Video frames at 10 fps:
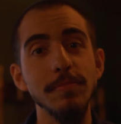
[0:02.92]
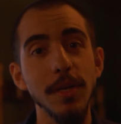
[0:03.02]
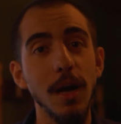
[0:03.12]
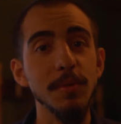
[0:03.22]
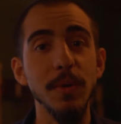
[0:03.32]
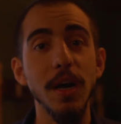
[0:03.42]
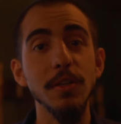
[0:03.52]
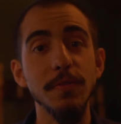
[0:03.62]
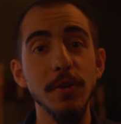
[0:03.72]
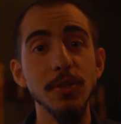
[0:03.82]
Tom's put out
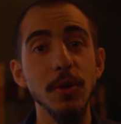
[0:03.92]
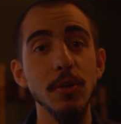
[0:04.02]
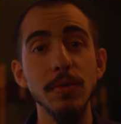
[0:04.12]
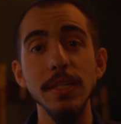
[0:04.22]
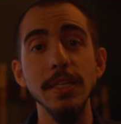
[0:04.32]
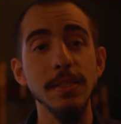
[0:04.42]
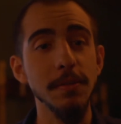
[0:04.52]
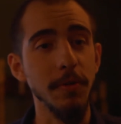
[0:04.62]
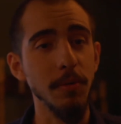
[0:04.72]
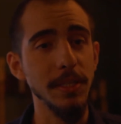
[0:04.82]
his first solo release,
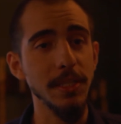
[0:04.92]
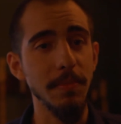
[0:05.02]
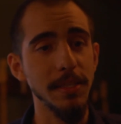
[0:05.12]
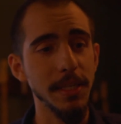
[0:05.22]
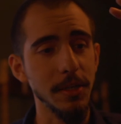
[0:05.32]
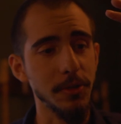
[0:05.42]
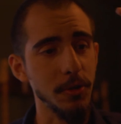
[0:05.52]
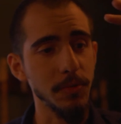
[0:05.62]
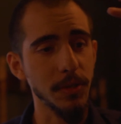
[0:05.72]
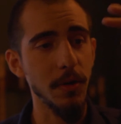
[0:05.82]
firmly cementing the
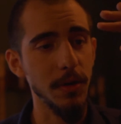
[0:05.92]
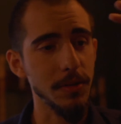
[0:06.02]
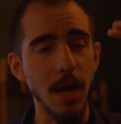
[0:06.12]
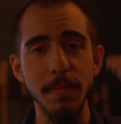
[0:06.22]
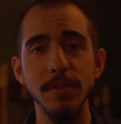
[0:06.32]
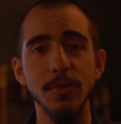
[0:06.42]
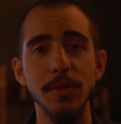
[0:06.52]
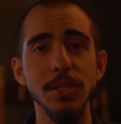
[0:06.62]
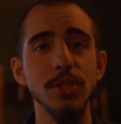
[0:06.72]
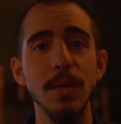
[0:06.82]
tombstone on top of his
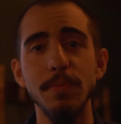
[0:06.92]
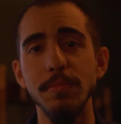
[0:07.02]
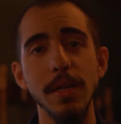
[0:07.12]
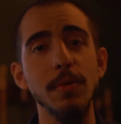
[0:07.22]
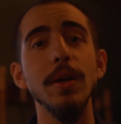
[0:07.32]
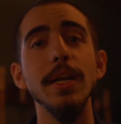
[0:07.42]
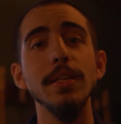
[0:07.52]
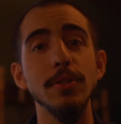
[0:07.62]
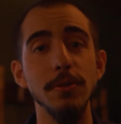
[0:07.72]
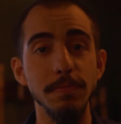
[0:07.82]
relationship with
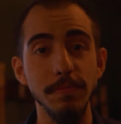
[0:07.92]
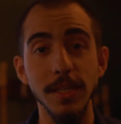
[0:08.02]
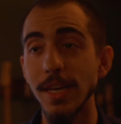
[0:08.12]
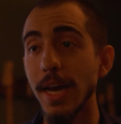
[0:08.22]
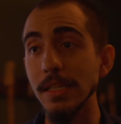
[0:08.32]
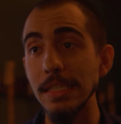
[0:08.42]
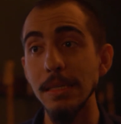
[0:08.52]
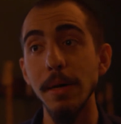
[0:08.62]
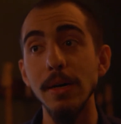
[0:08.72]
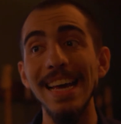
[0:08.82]
Blink-182. The title is
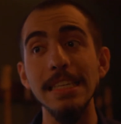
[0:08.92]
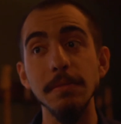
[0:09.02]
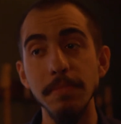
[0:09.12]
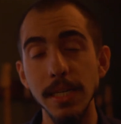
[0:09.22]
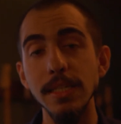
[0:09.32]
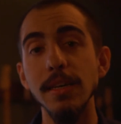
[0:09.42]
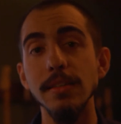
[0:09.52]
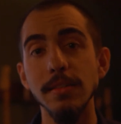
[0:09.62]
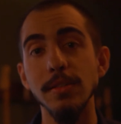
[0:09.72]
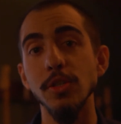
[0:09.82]
about as messy
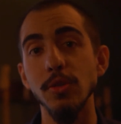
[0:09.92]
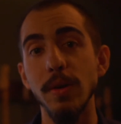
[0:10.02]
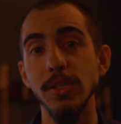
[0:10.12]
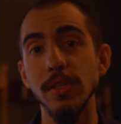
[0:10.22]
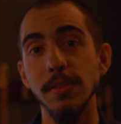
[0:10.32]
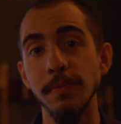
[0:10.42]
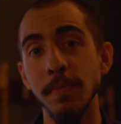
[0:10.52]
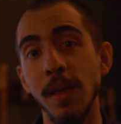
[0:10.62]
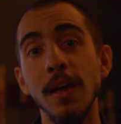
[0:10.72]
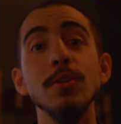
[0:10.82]
as this situation is.
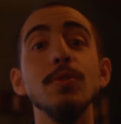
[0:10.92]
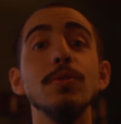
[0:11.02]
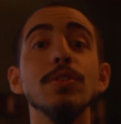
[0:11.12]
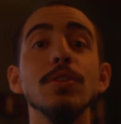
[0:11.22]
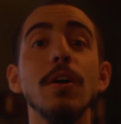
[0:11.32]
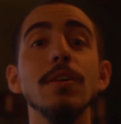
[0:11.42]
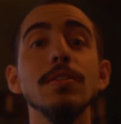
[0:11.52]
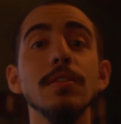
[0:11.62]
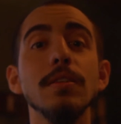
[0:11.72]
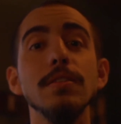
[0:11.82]
To the
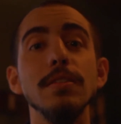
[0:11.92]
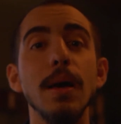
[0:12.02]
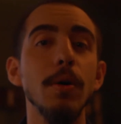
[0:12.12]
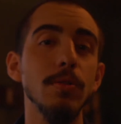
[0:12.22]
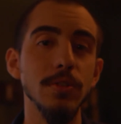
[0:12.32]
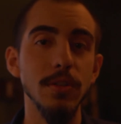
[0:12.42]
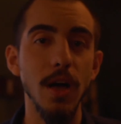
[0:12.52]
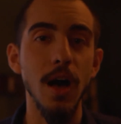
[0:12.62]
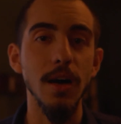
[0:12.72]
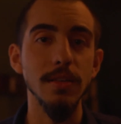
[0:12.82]
stars, demos,
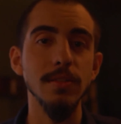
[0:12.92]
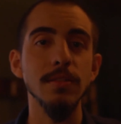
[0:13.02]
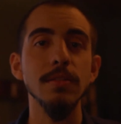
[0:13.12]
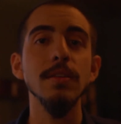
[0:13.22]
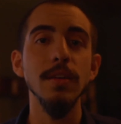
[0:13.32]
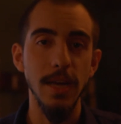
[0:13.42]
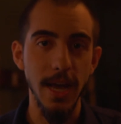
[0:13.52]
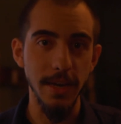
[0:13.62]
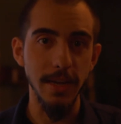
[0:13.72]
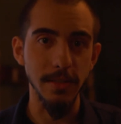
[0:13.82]
odds,
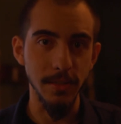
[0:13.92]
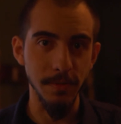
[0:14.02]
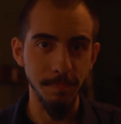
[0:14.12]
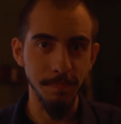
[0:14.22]
and ends.